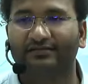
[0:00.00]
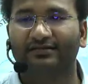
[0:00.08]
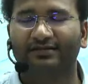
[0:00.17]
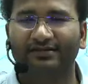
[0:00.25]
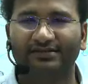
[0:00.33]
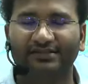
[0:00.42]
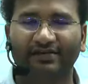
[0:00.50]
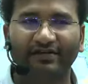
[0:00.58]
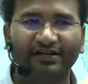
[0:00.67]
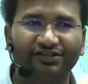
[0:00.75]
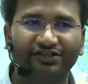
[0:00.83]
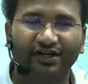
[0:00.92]
7
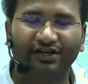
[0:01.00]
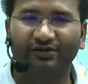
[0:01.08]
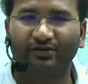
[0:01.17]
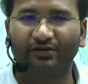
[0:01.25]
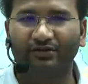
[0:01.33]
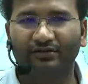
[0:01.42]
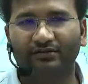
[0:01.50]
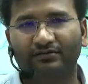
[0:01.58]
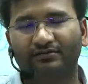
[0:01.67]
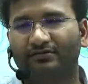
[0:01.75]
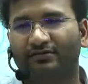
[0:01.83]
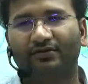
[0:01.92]
schedule?
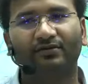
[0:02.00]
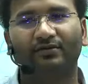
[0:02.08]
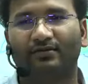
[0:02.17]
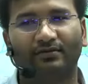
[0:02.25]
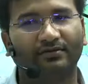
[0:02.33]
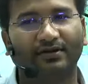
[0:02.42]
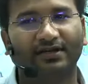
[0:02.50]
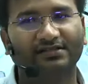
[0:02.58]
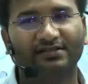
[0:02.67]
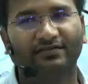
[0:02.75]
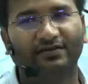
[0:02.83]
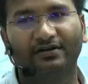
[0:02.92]
No, it is
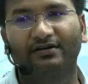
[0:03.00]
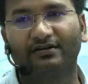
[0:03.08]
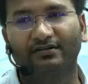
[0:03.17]
different.